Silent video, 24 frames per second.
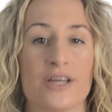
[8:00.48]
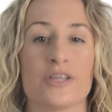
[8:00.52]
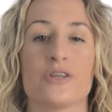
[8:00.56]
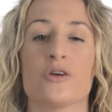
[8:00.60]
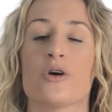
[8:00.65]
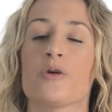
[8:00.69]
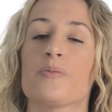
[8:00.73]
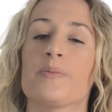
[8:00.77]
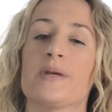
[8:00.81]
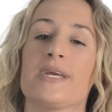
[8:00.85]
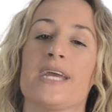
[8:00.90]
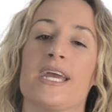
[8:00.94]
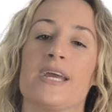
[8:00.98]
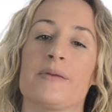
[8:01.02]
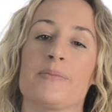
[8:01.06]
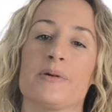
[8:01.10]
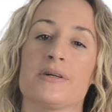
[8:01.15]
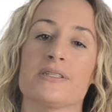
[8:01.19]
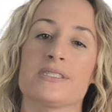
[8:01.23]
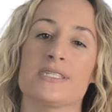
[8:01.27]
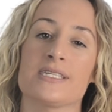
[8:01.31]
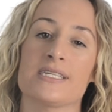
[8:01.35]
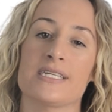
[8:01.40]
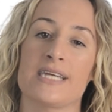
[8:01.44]
you'll be able
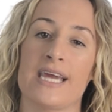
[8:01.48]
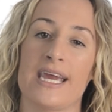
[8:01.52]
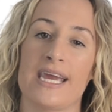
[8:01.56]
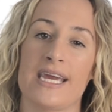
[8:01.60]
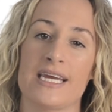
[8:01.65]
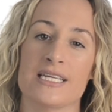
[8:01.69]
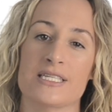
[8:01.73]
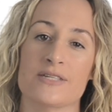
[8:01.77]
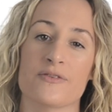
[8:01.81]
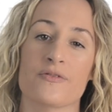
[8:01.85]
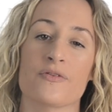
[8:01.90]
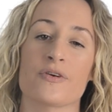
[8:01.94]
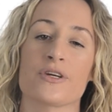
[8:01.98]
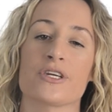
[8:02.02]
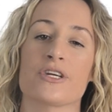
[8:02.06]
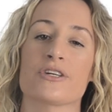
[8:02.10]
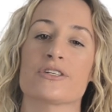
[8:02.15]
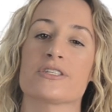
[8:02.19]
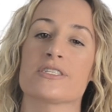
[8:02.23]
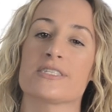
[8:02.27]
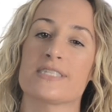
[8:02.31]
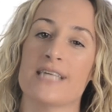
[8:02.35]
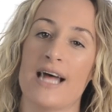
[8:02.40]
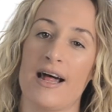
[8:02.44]
to gauge for
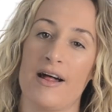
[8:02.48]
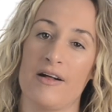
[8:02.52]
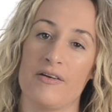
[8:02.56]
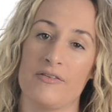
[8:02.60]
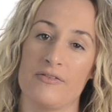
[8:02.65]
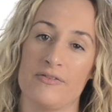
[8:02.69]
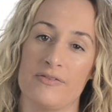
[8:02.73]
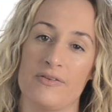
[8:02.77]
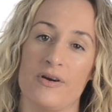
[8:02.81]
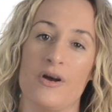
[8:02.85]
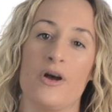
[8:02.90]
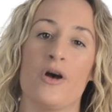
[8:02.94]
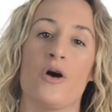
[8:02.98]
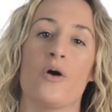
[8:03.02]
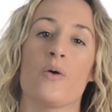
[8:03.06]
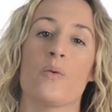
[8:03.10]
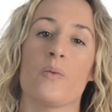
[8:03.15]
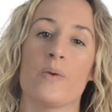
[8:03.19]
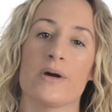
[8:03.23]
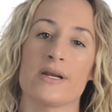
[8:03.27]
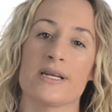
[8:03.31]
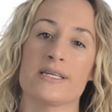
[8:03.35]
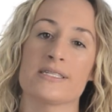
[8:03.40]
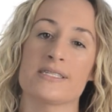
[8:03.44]
yourself
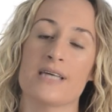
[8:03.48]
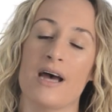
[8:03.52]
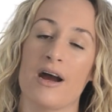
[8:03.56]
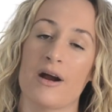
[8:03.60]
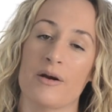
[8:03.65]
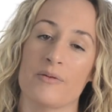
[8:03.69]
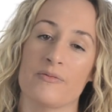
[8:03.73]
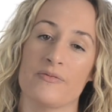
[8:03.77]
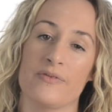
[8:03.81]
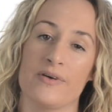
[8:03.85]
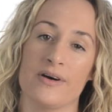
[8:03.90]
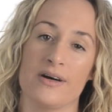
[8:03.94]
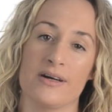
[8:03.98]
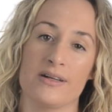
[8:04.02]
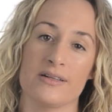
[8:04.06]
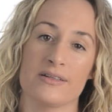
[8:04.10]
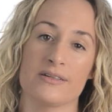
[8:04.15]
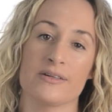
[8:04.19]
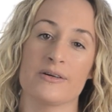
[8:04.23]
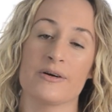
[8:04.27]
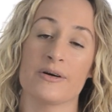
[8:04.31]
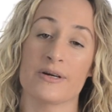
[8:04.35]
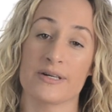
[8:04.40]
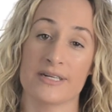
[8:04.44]
what is harmful
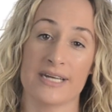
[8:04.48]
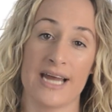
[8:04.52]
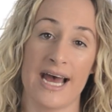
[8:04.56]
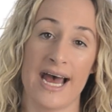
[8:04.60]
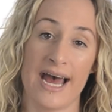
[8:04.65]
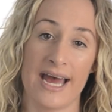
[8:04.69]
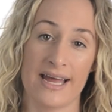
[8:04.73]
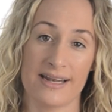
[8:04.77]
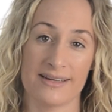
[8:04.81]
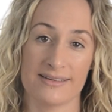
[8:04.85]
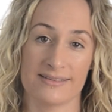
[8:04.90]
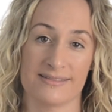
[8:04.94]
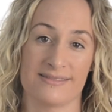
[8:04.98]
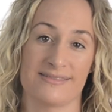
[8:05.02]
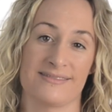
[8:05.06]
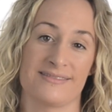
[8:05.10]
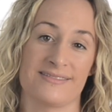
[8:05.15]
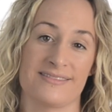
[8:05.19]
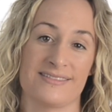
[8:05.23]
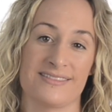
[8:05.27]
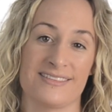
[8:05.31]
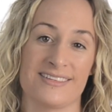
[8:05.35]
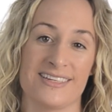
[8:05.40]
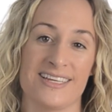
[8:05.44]
or not.
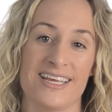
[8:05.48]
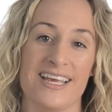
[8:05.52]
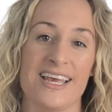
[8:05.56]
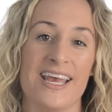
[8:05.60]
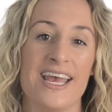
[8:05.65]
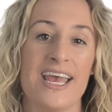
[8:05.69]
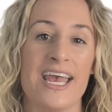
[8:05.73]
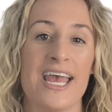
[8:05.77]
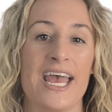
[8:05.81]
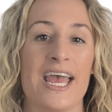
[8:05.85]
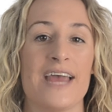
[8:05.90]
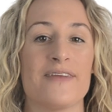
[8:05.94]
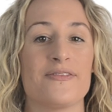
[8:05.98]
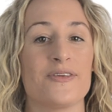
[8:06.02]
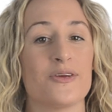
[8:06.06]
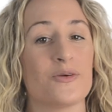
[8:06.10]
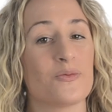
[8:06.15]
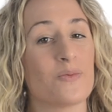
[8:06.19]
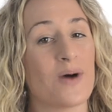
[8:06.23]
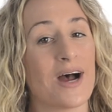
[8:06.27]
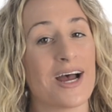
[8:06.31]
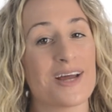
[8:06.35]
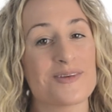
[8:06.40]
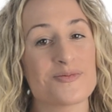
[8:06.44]
If you
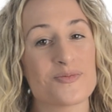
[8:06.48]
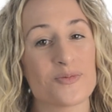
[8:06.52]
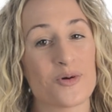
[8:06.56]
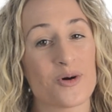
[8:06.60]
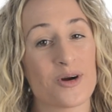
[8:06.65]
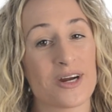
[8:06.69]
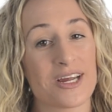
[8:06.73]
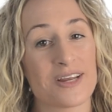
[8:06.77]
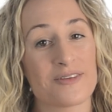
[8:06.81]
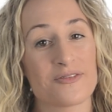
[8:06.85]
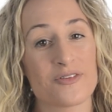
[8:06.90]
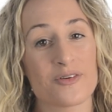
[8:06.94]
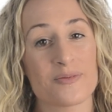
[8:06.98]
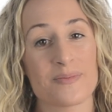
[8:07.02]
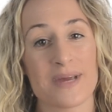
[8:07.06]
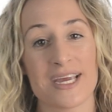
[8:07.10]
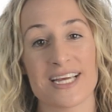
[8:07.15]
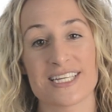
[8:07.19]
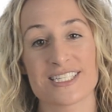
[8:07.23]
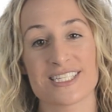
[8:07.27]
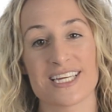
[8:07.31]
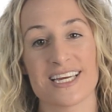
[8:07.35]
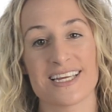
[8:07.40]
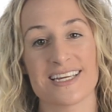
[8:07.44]
want more
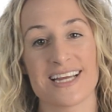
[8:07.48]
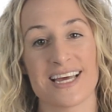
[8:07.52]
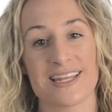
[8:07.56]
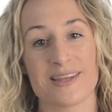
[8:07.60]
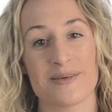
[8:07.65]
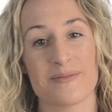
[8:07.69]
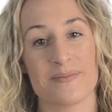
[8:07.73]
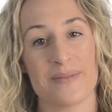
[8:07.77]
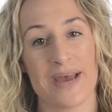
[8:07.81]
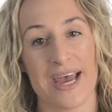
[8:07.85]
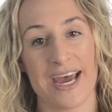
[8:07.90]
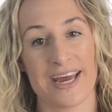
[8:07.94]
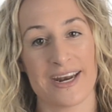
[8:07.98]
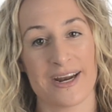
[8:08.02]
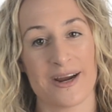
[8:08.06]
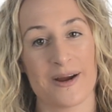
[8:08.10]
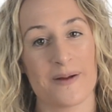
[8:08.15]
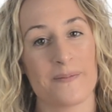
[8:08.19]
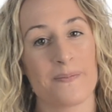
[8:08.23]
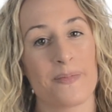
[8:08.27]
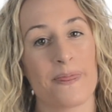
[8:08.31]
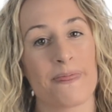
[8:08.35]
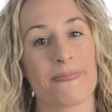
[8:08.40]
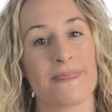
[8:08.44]
information on the matter,
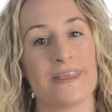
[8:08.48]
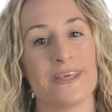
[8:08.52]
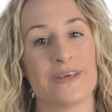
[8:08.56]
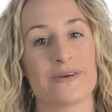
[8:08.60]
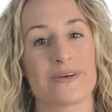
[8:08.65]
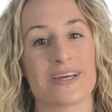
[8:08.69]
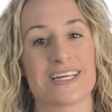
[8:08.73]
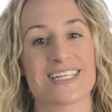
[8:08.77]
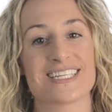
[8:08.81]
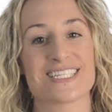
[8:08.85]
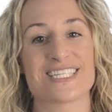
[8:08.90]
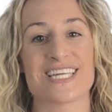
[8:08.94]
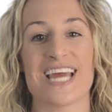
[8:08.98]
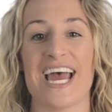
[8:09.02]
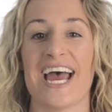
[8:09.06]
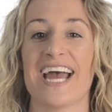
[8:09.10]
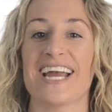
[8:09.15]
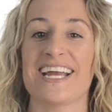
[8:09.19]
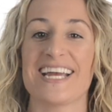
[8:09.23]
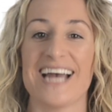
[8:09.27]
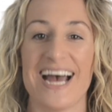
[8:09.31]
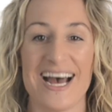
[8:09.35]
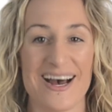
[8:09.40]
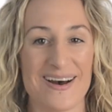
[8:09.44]
you can
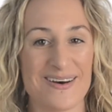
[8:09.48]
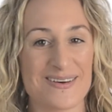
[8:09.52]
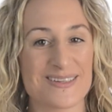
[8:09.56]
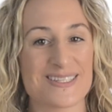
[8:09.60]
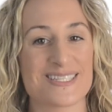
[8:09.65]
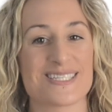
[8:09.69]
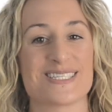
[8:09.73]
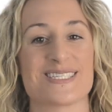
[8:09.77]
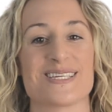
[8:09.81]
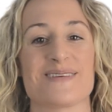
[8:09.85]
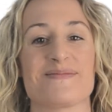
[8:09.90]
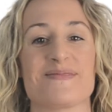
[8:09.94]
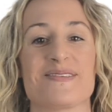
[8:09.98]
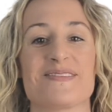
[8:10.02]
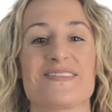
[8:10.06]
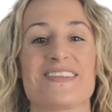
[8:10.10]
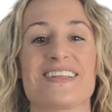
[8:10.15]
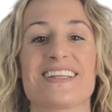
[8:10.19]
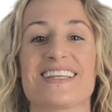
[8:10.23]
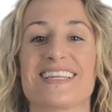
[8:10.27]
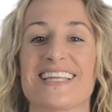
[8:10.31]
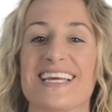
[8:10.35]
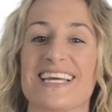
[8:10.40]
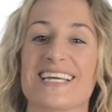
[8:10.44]
check out some of the
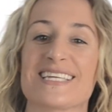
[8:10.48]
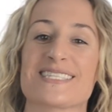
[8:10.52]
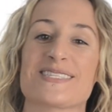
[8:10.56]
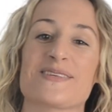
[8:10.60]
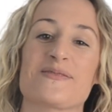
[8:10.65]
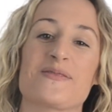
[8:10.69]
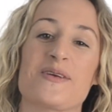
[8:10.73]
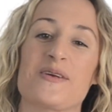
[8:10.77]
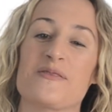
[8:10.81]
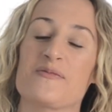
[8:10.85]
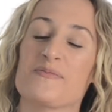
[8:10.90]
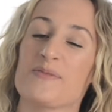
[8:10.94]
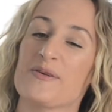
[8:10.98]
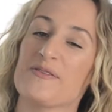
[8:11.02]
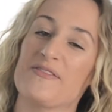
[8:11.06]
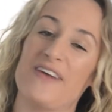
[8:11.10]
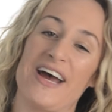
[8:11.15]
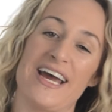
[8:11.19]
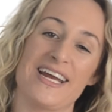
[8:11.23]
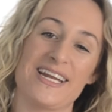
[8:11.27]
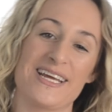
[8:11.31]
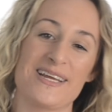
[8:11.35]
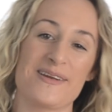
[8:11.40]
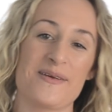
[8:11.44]
links we've
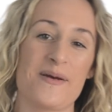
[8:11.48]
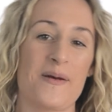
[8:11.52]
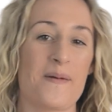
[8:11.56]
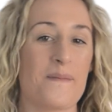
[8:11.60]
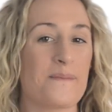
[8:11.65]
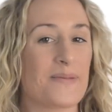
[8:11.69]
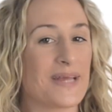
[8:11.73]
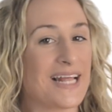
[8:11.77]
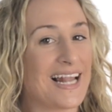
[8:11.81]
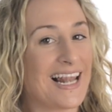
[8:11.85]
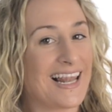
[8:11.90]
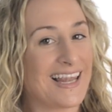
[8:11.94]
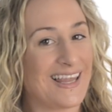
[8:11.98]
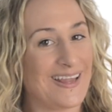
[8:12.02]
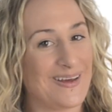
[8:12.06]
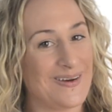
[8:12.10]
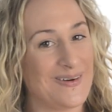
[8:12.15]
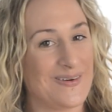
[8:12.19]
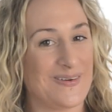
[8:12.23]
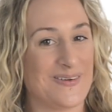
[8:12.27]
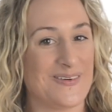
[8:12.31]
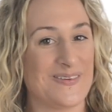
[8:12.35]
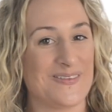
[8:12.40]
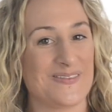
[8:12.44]
provided
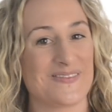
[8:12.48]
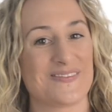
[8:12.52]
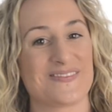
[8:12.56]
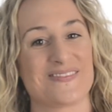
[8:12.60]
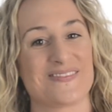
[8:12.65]
below.